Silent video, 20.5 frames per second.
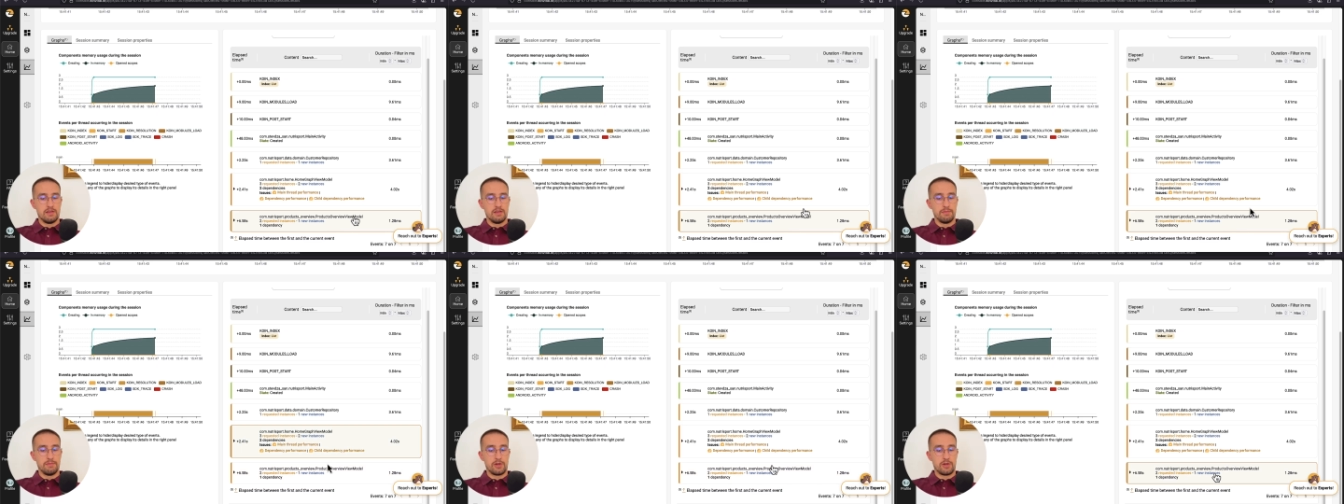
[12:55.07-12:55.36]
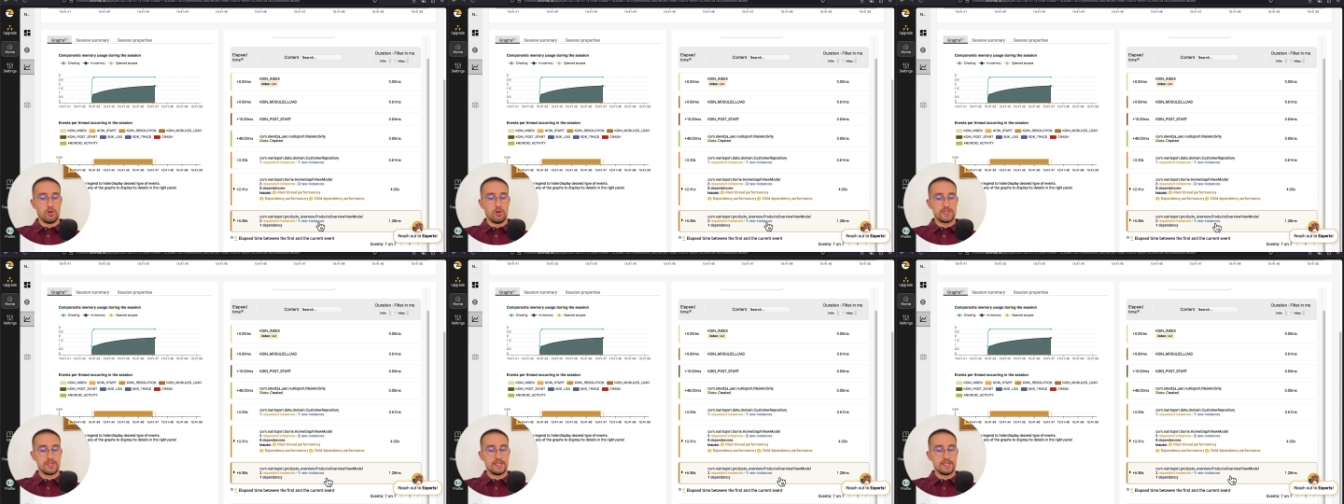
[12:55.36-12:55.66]

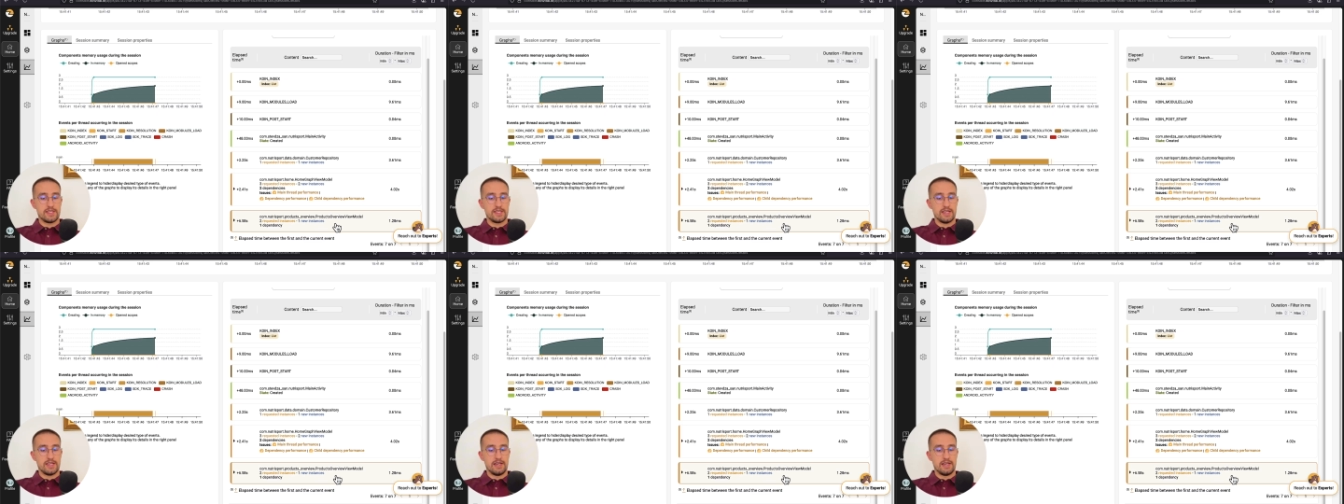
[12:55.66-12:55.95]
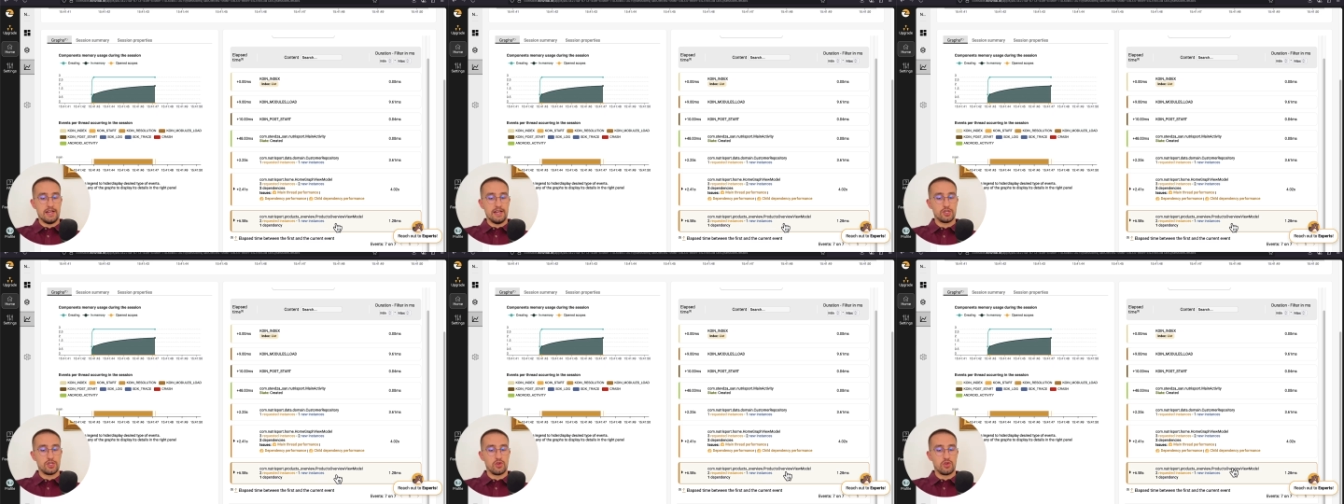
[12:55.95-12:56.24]
because this
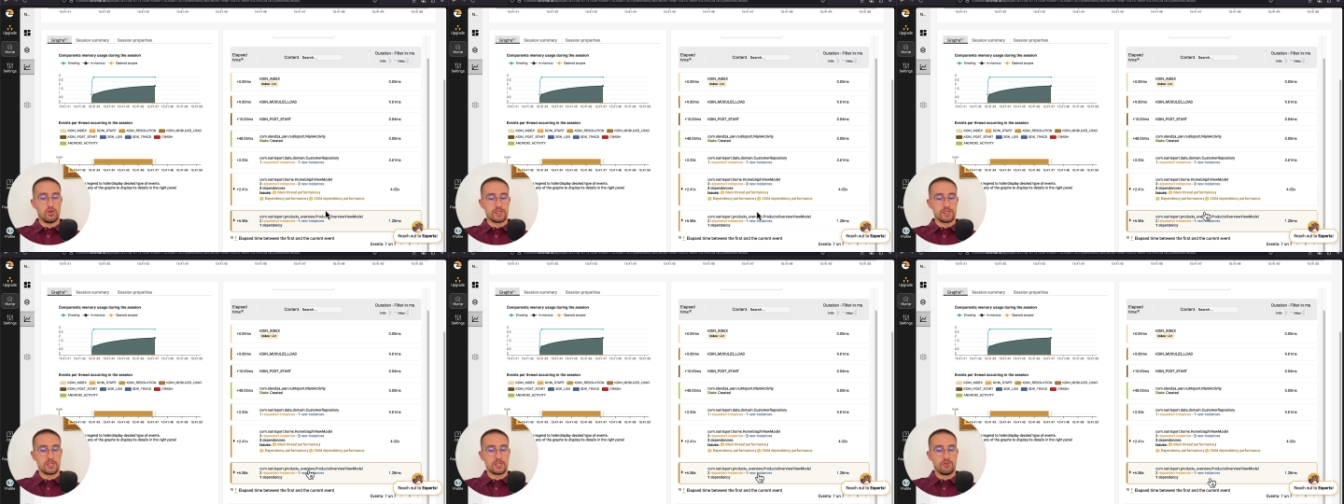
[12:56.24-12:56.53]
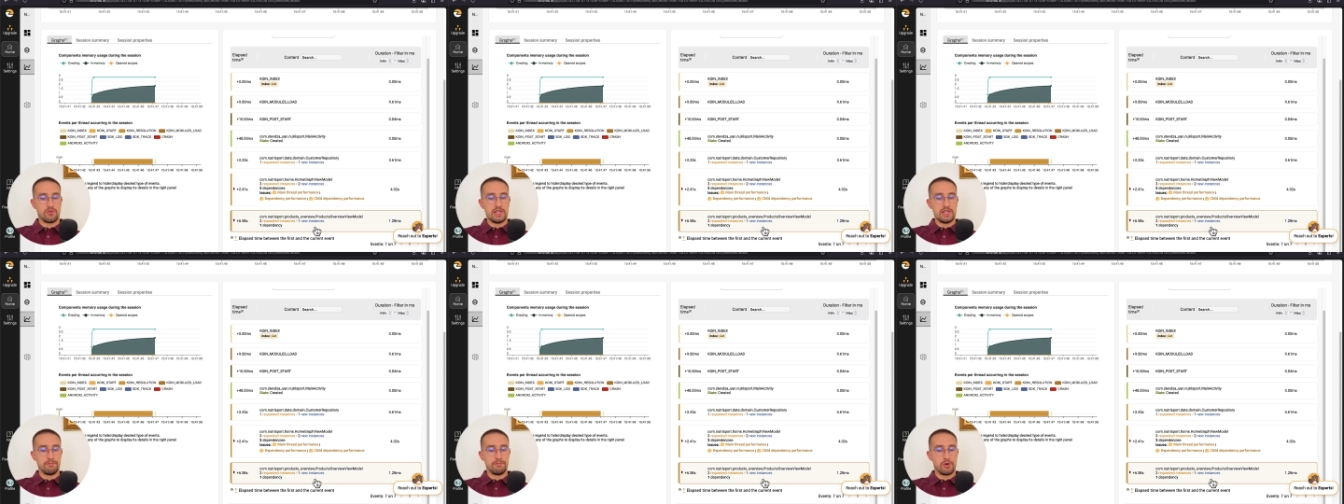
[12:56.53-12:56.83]
actual
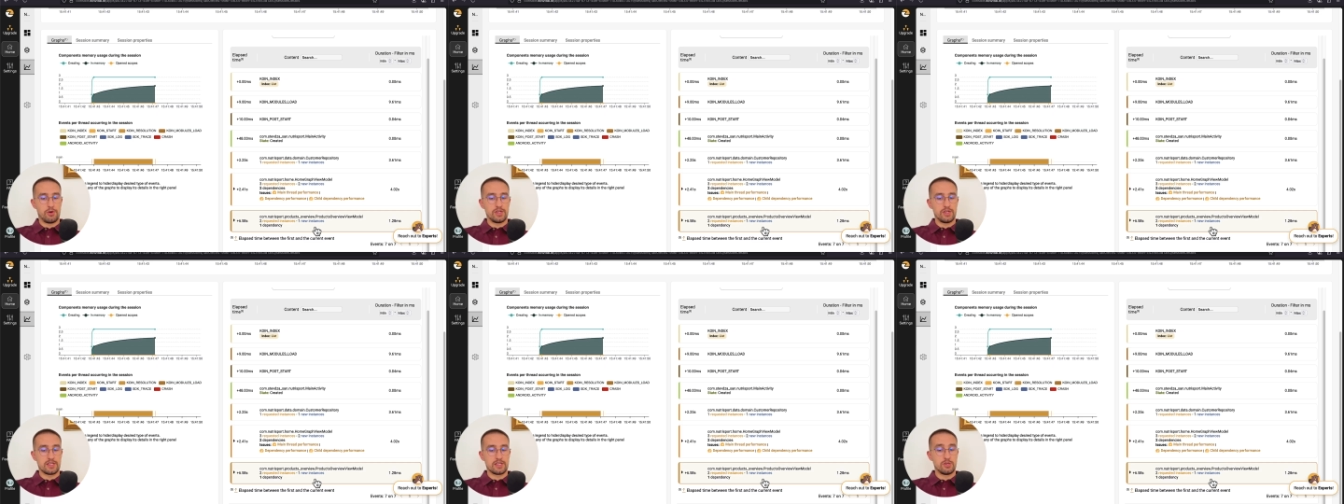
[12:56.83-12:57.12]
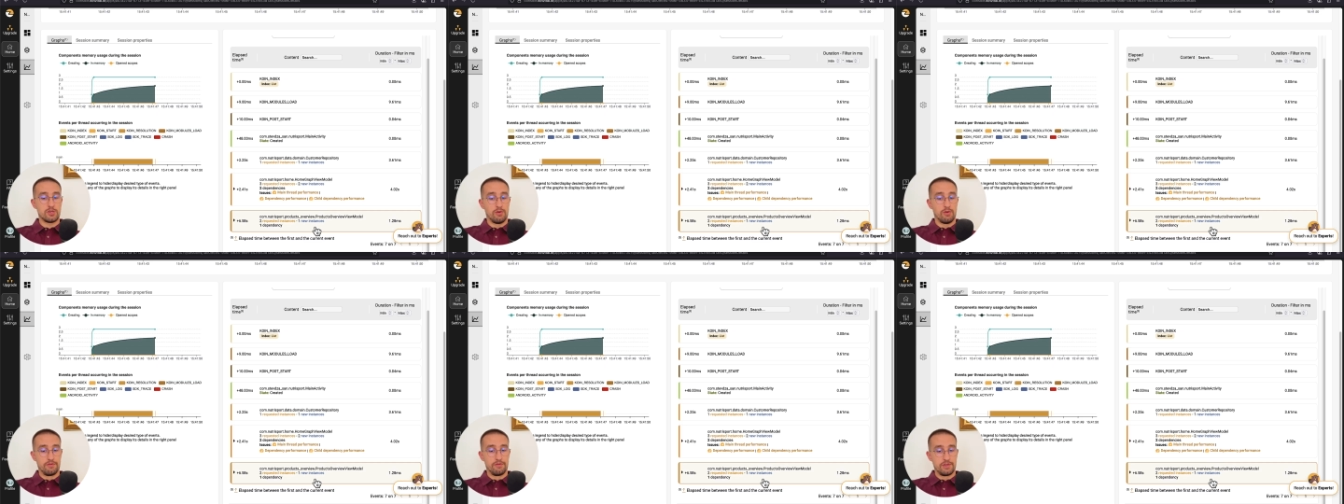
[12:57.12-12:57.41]
screen products
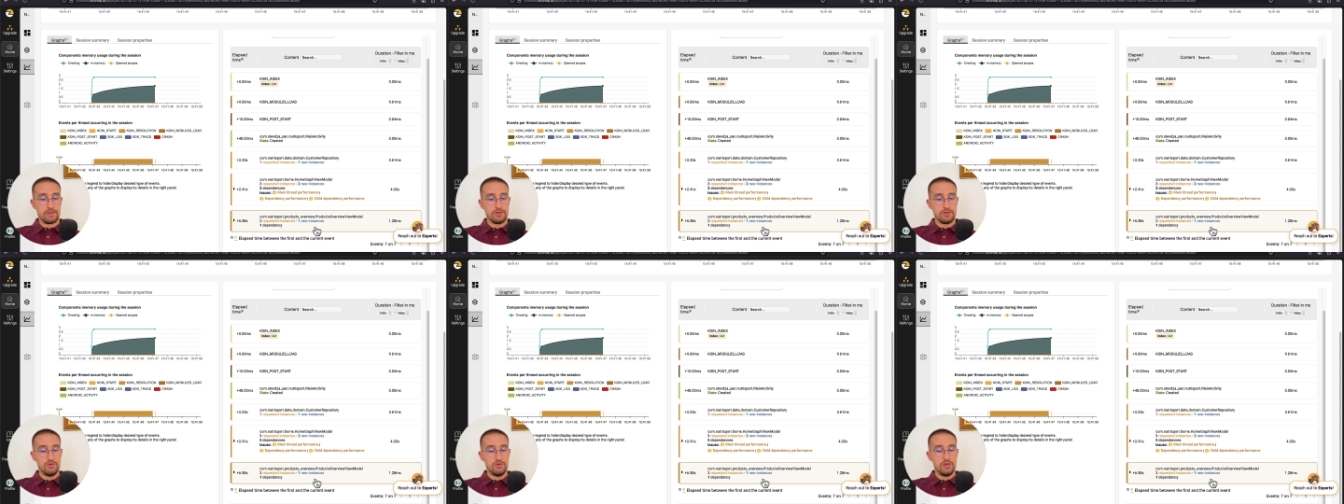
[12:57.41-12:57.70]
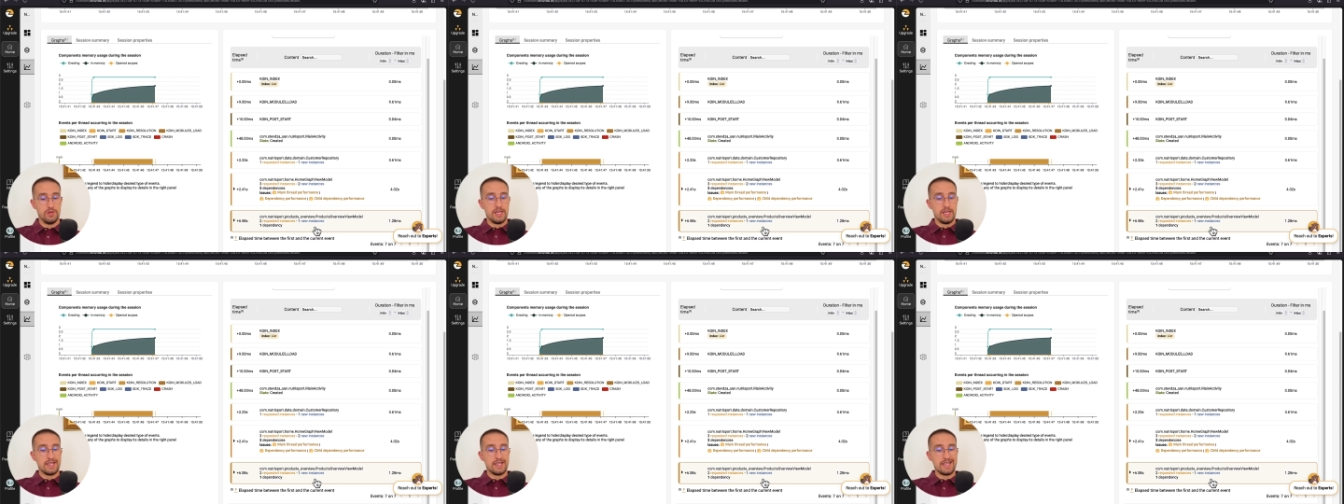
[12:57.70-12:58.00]
or view